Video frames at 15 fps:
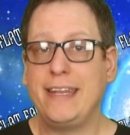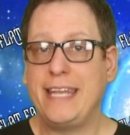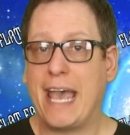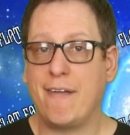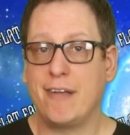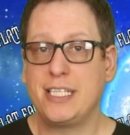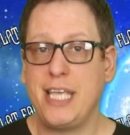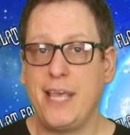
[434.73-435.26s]

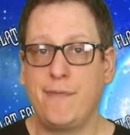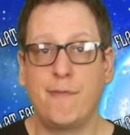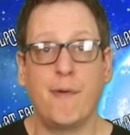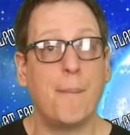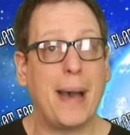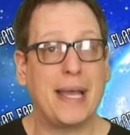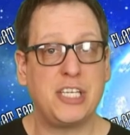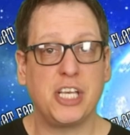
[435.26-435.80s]
narrative of
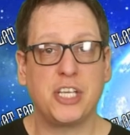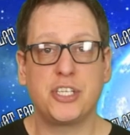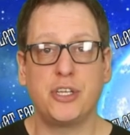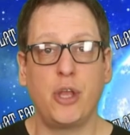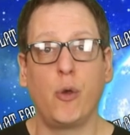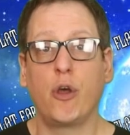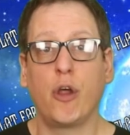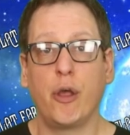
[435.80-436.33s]
a magic
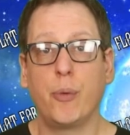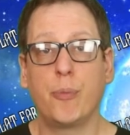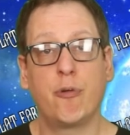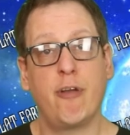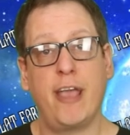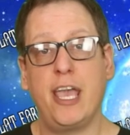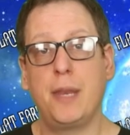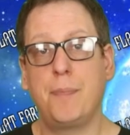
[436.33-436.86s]
snow globe
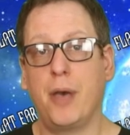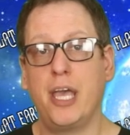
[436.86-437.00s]
created